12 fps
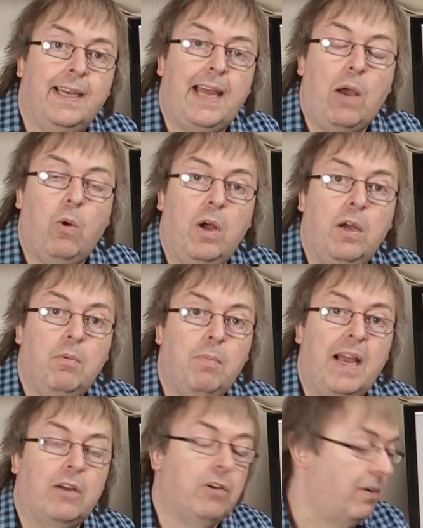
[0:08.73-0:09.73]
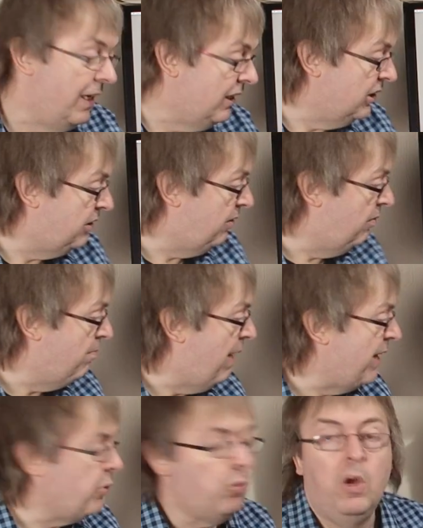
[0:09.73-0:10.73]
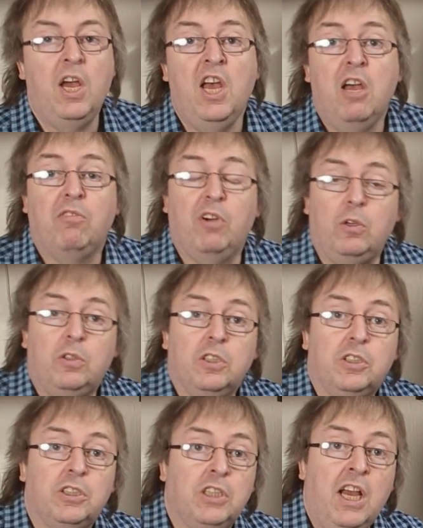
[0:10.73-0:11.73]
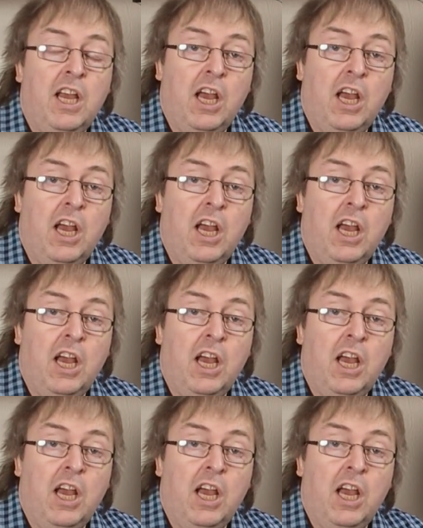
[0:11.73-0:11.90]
Laowa macro lens, manual focus,